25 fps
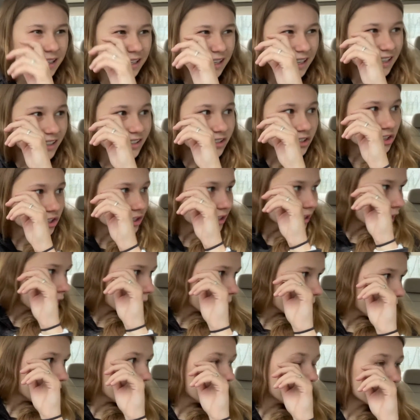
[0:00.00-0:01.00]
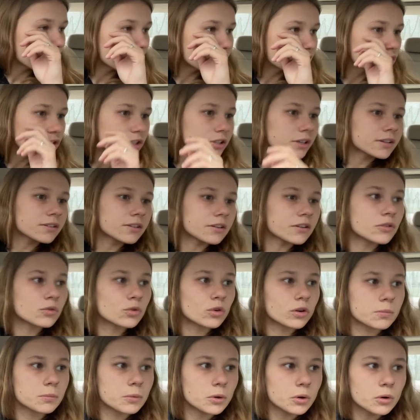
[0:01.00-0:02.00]
itch in a way, which isn't
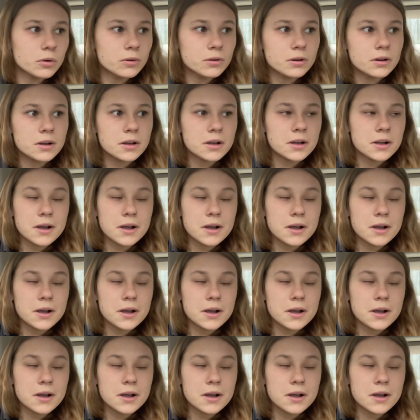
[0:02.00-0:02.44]
normal.